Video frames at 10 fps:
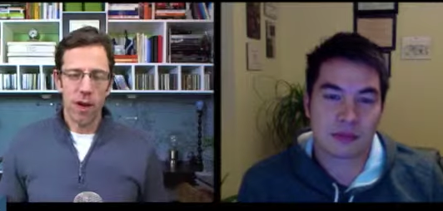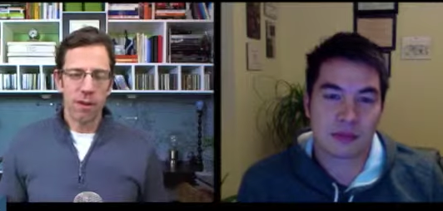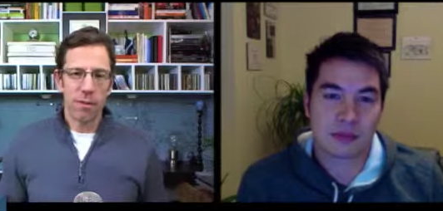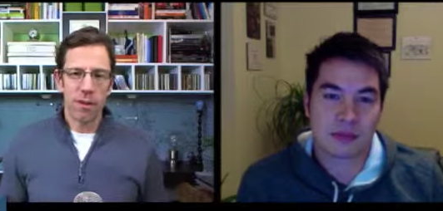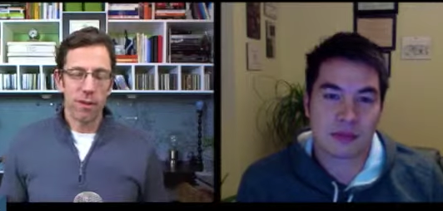Speaker 1: talked
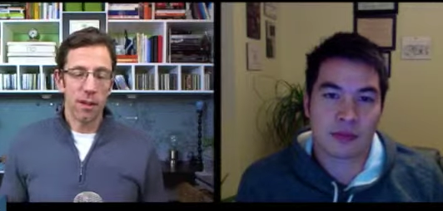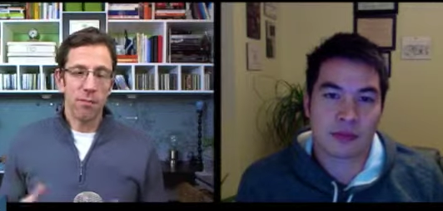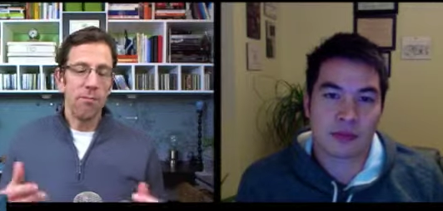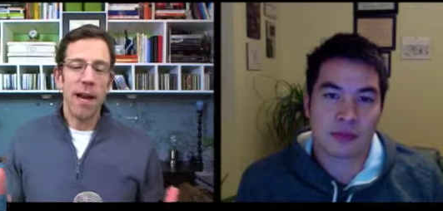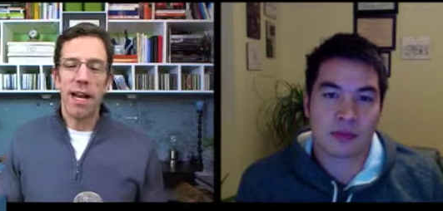about this
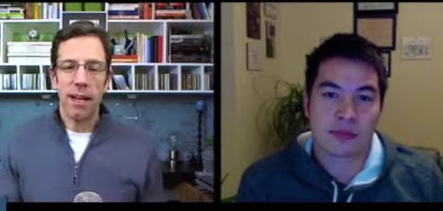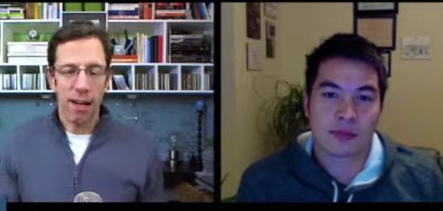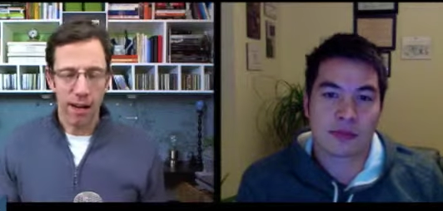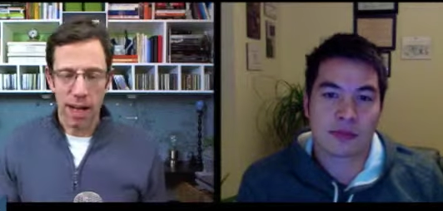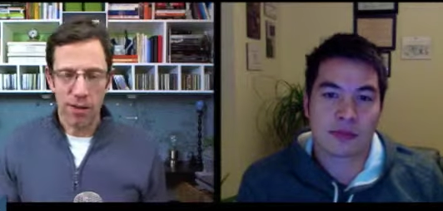many
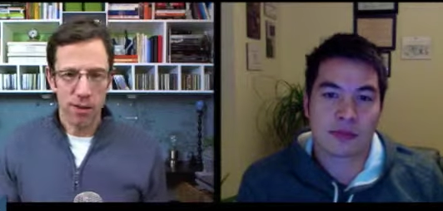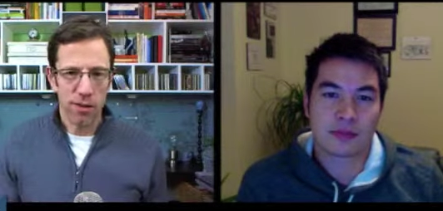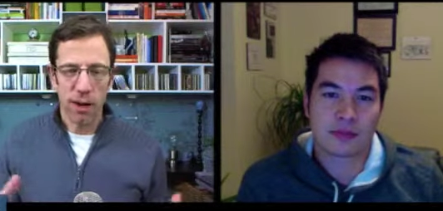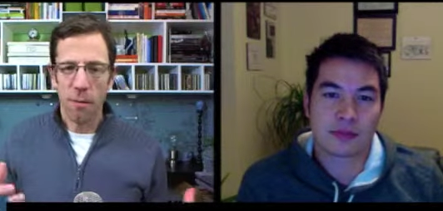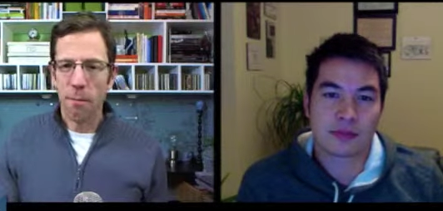occasions
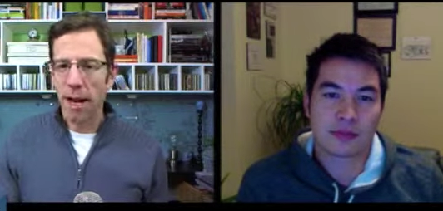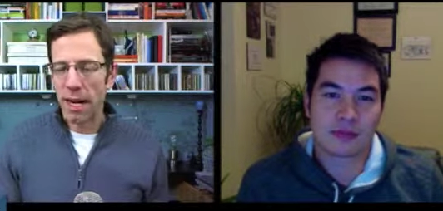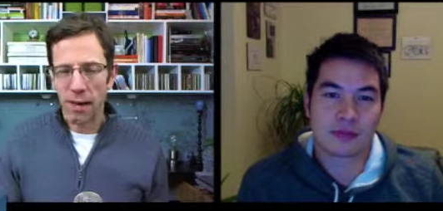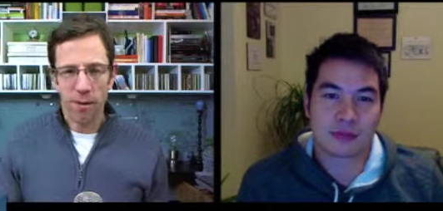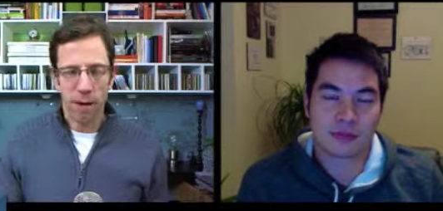on many
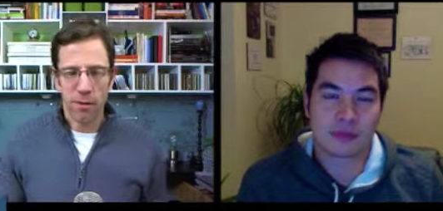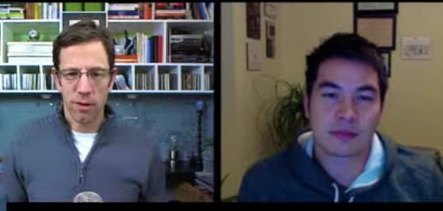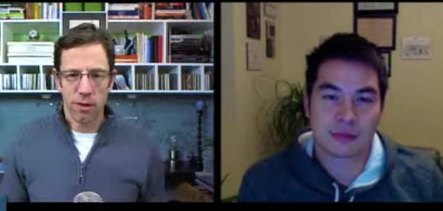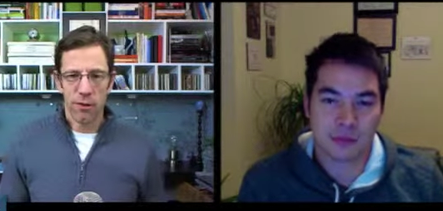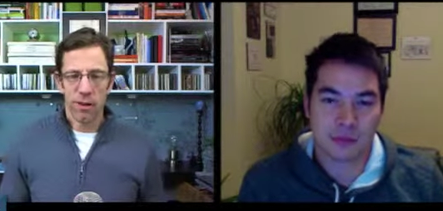different
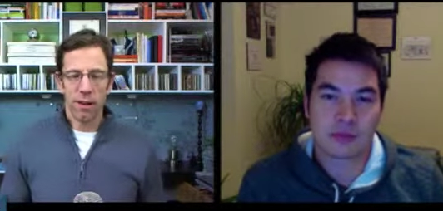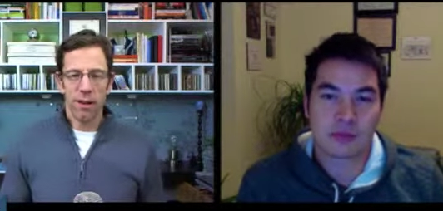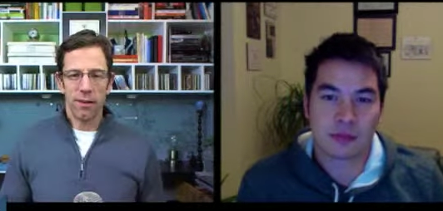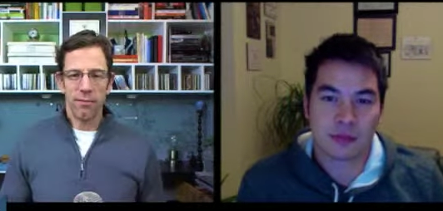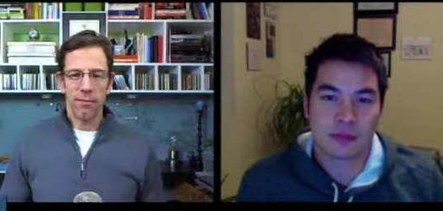episodes
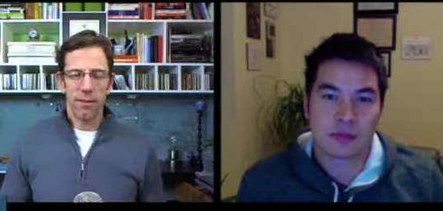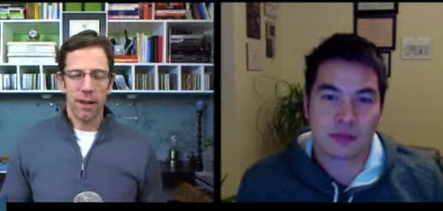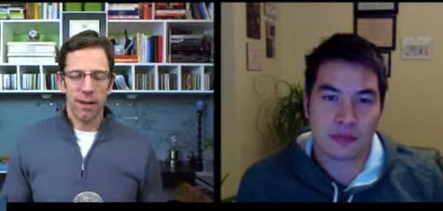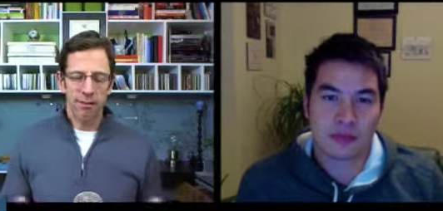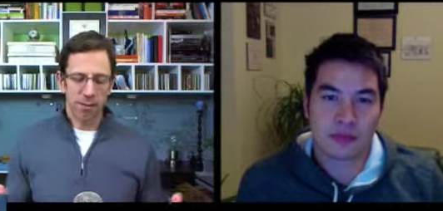uh,
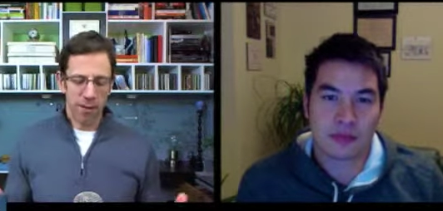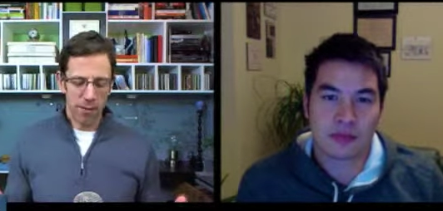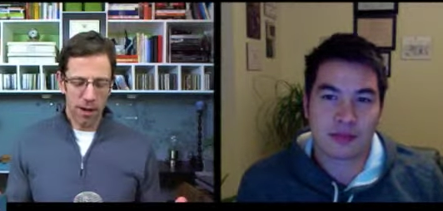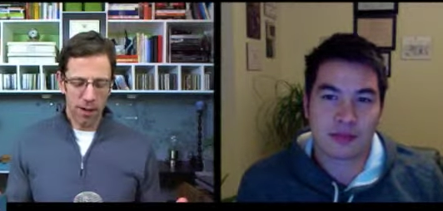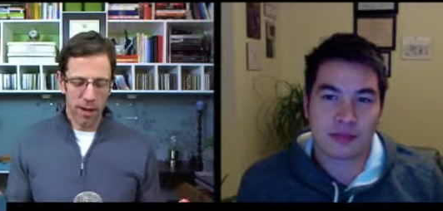um,
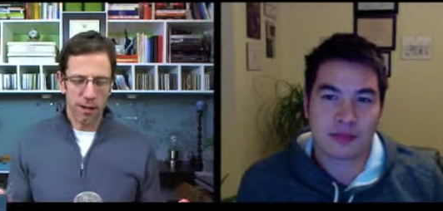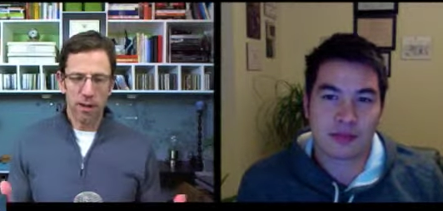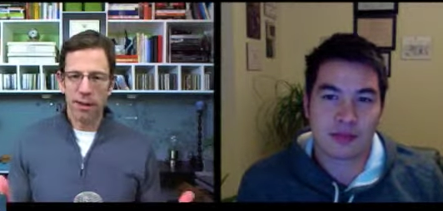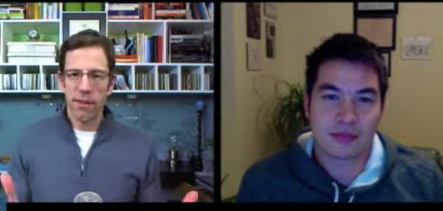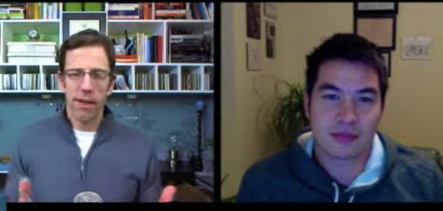
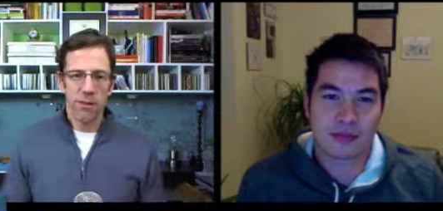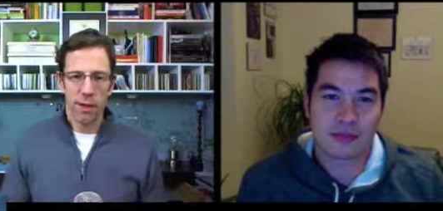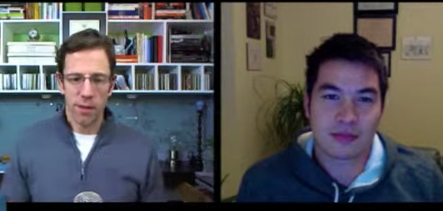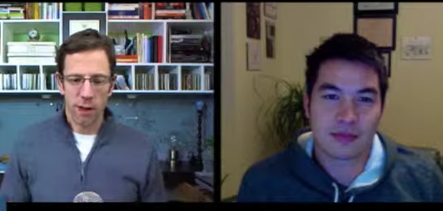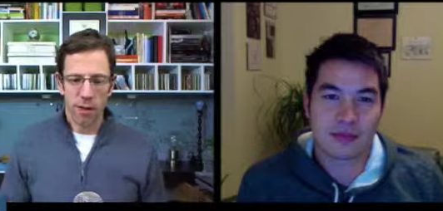untether.tv and this week
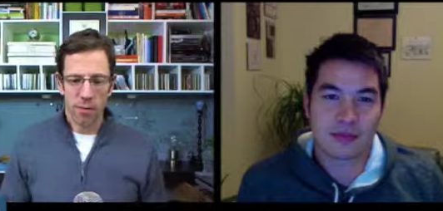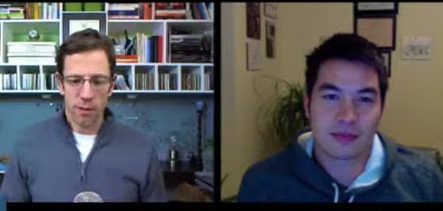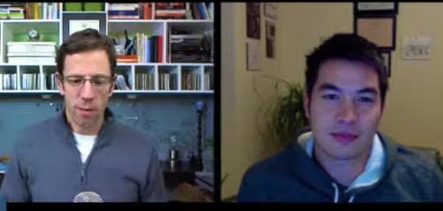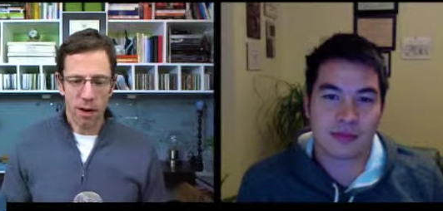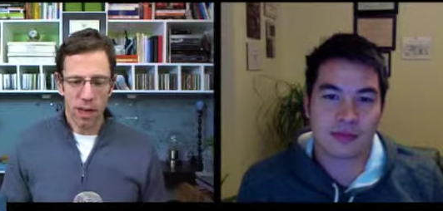in location based
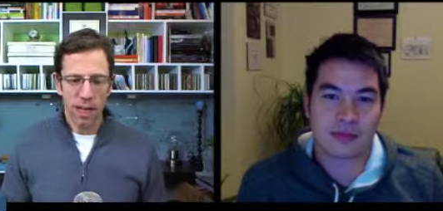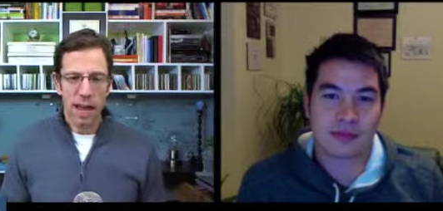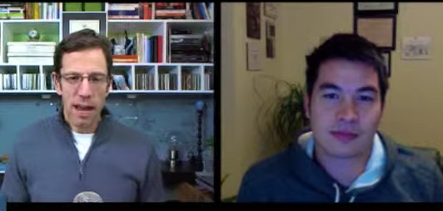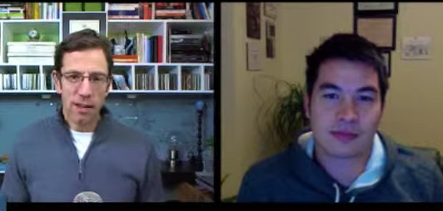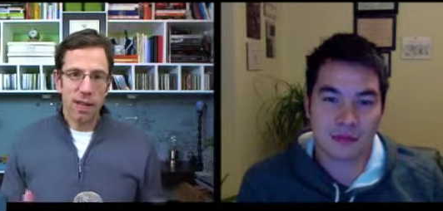marketing.
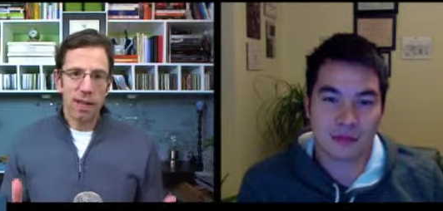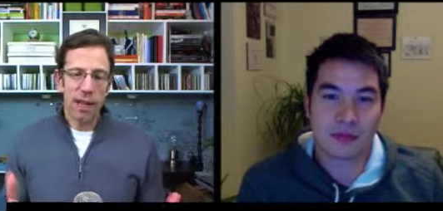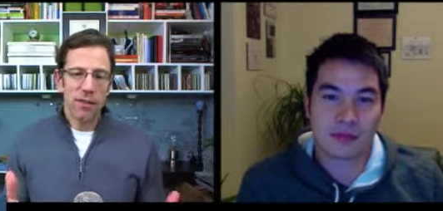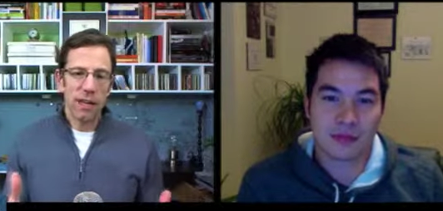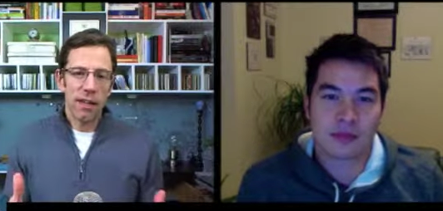Is that
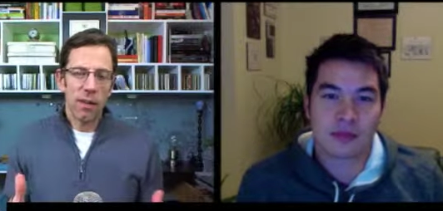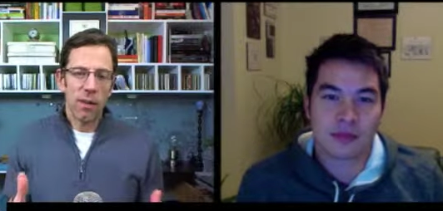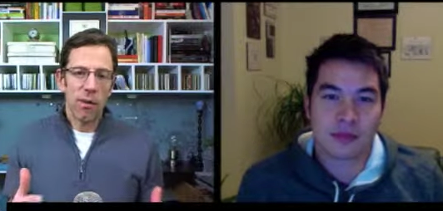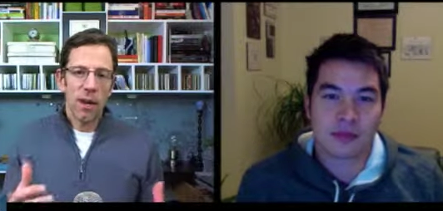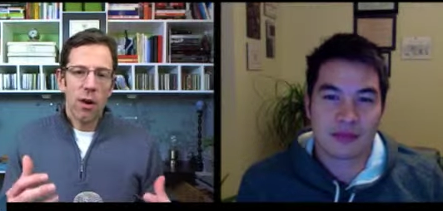it's you
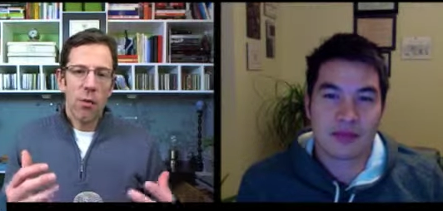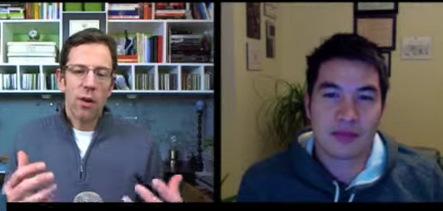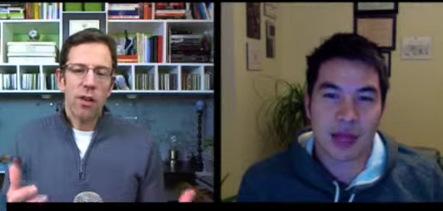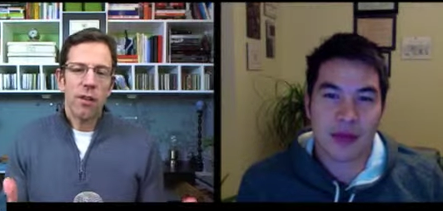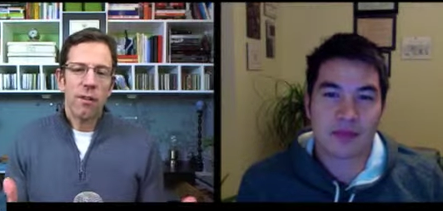know we
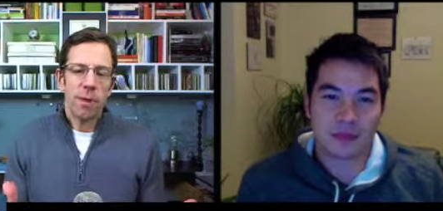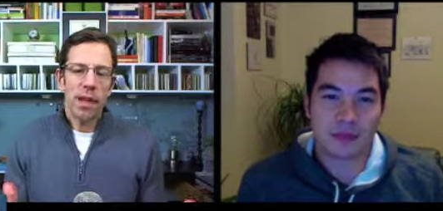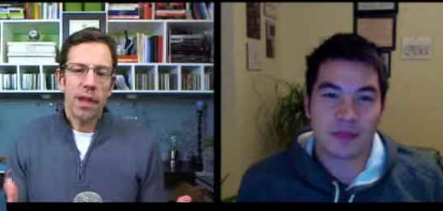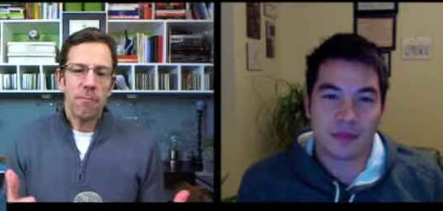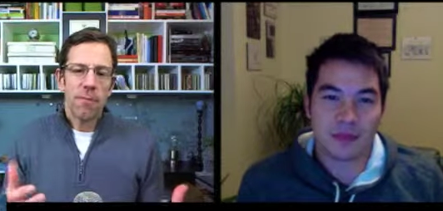shouldn't
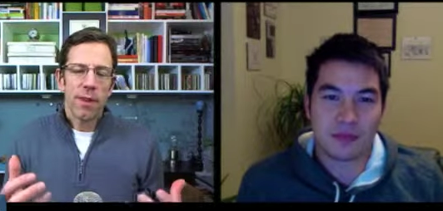be